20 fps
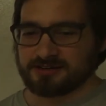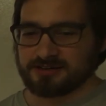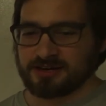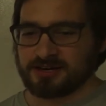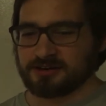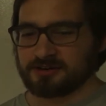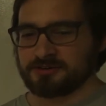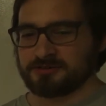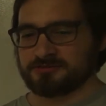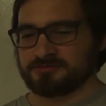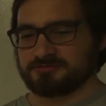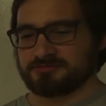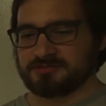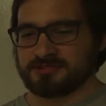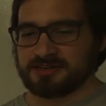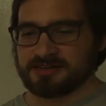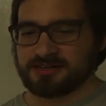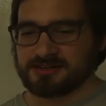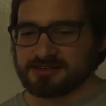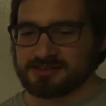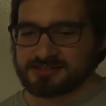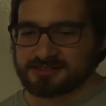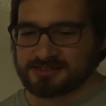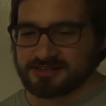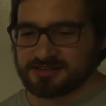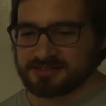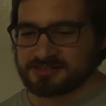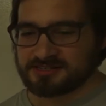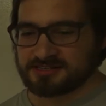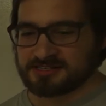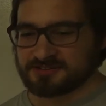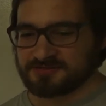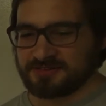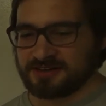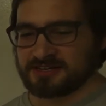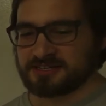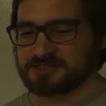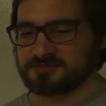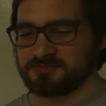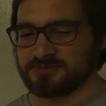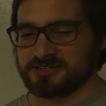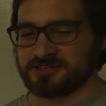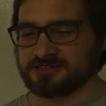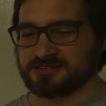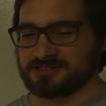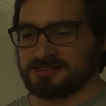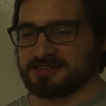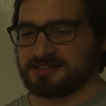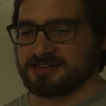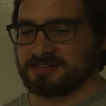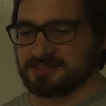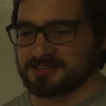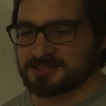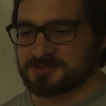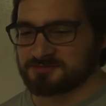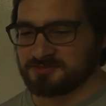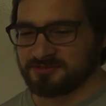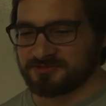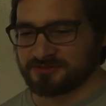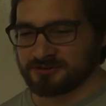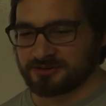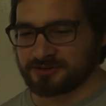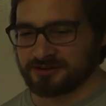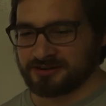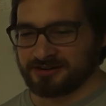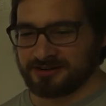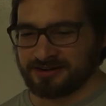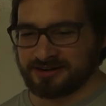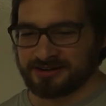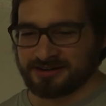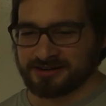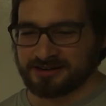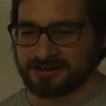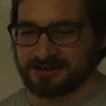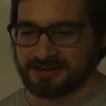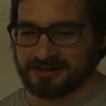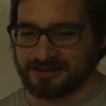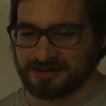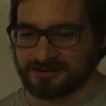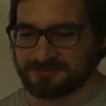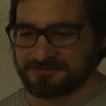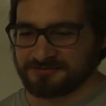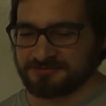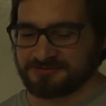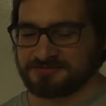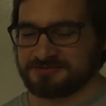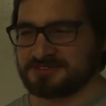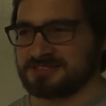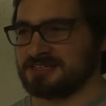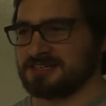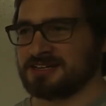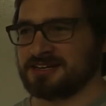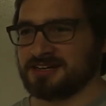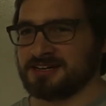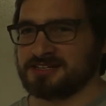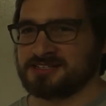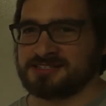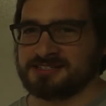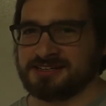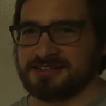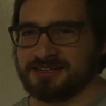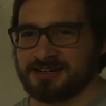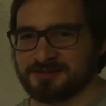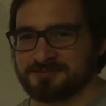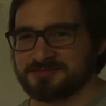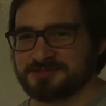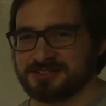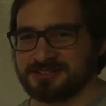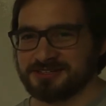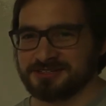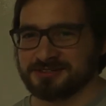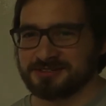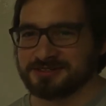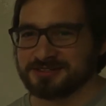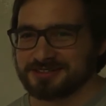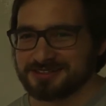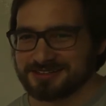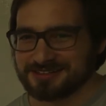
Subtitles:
Now in this case it's fast because I did this before and I have Ccache set up, so